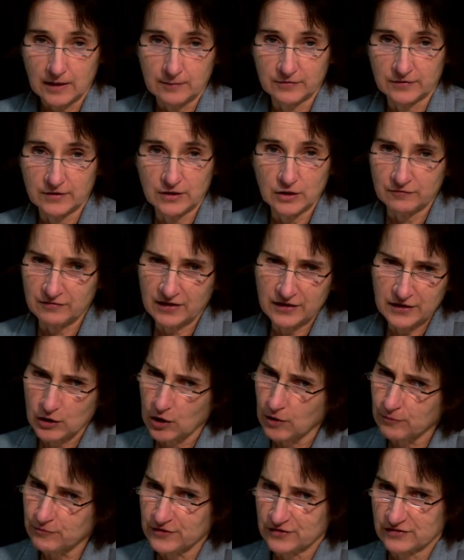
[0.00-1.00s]
The
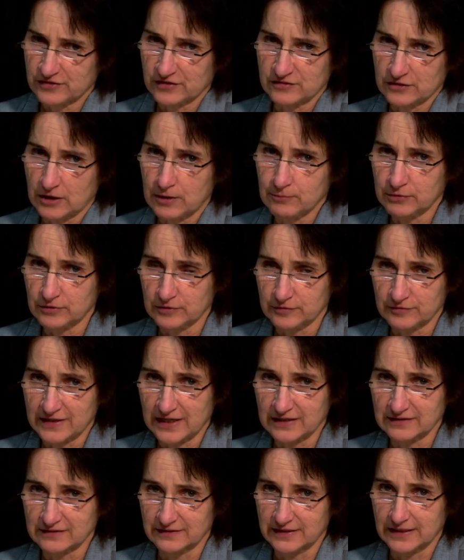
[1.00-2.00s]
very obvious example
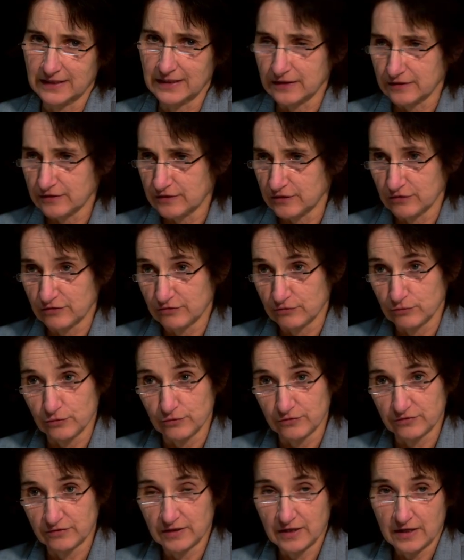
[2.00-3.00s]
of that are the
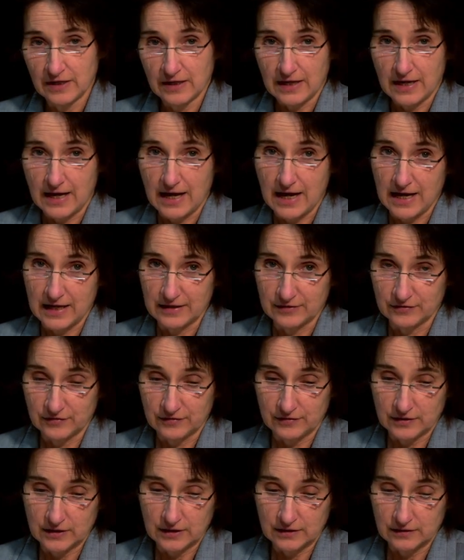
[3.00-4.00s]
ichthyosaurs
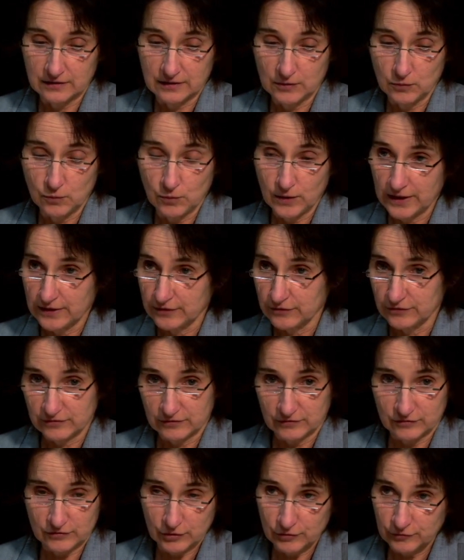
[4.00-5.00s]
and the
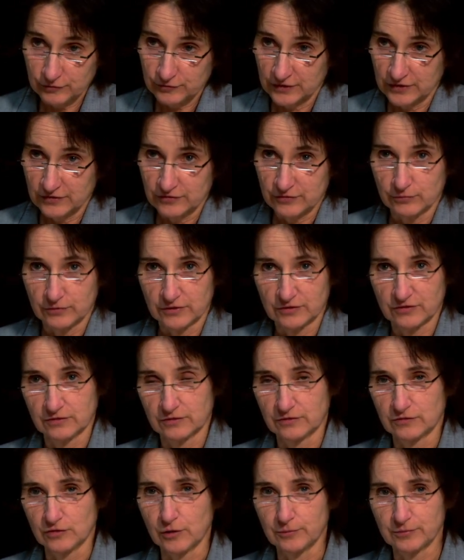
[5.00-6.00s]
whales and dolphins,
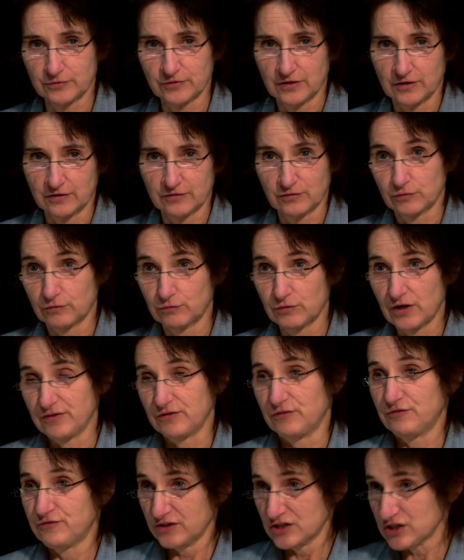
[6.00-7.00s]
which adopt a sort of
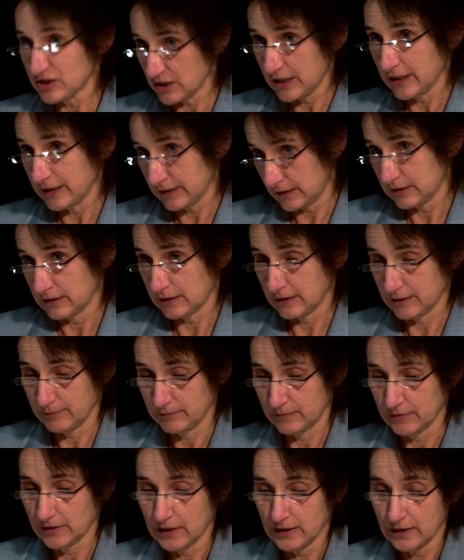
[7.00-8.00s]
rather fish-like
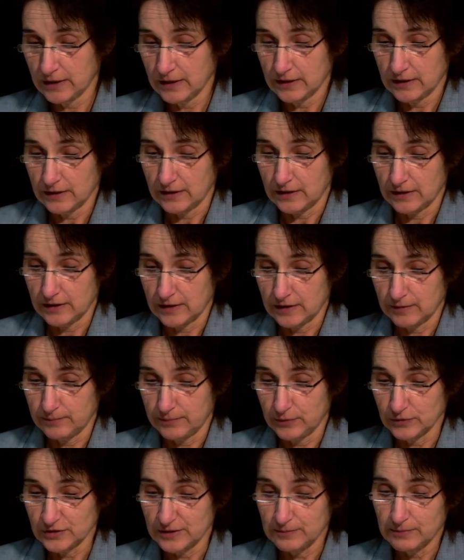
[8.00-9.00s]

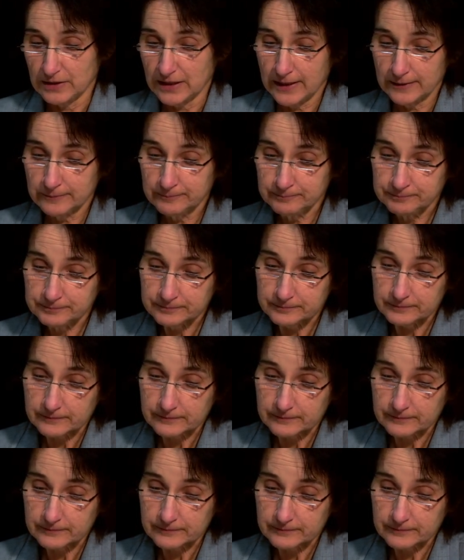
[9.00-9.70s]
body plan.